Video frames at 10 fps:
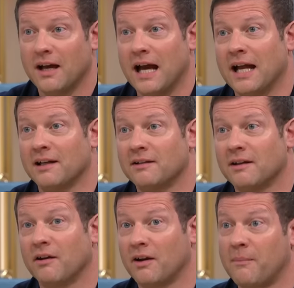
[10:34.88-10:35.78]
And,
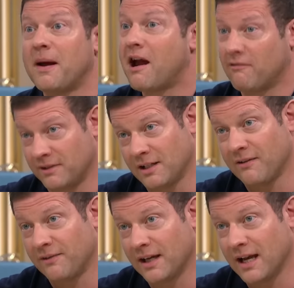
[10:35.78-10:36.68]
and our parents are
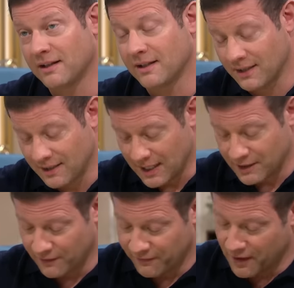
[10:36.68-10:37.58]
definitely getting to this age.
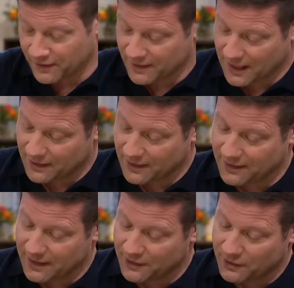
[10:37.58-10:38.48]
Our father's getting to this age.